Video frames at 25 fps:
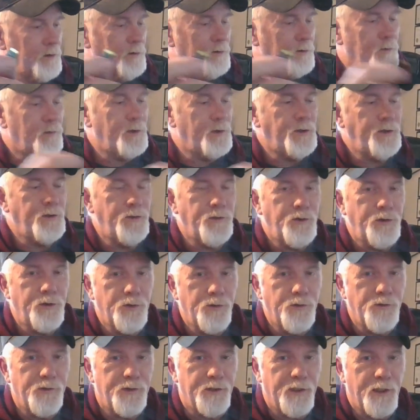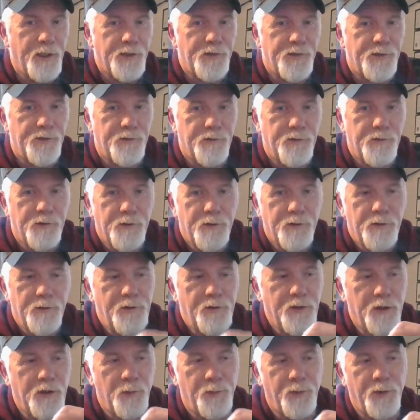when you use this
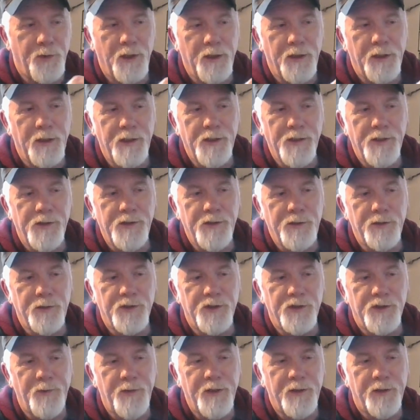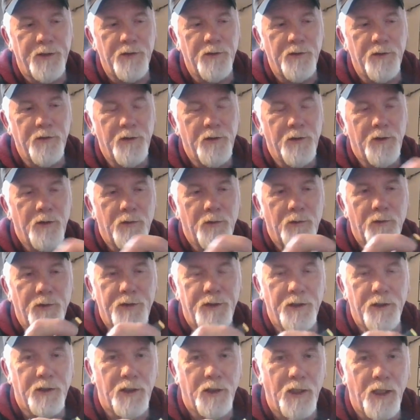you're going to plug it into your speaker with
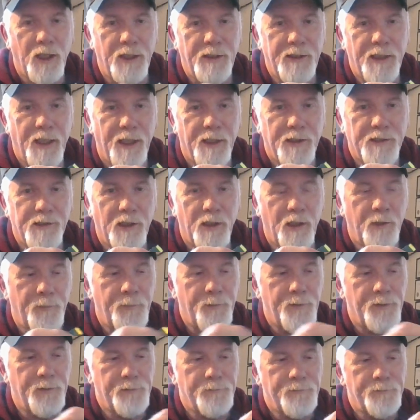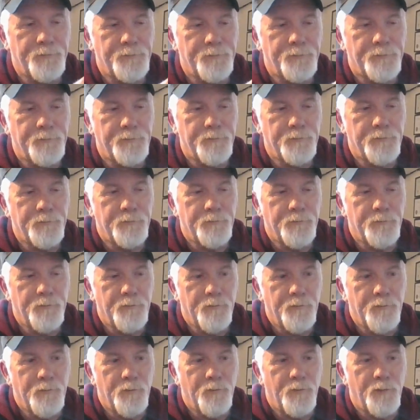the contacts up.
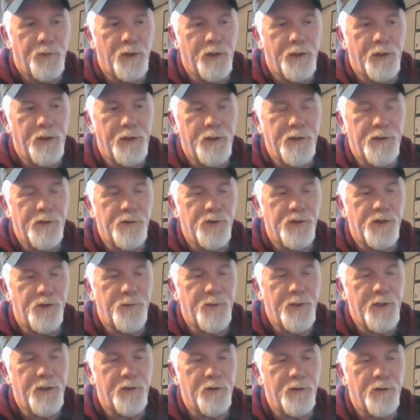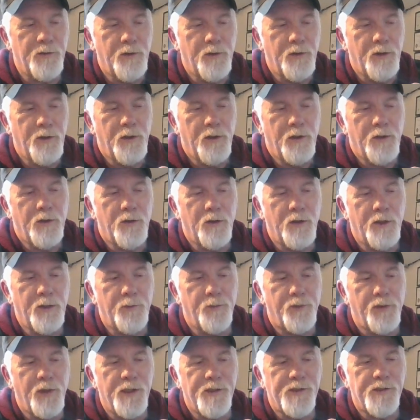Plug it into your speaker. Go ahead and
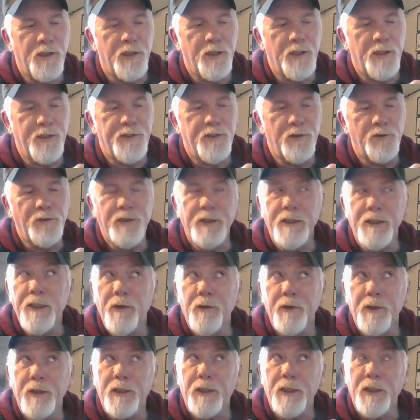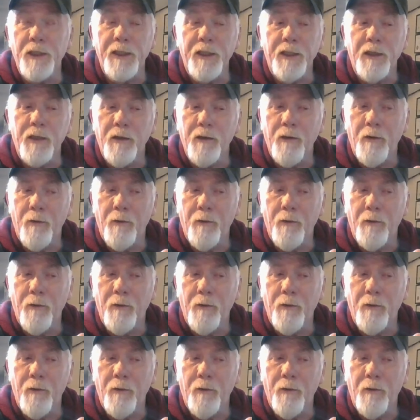press on it until you hear it click.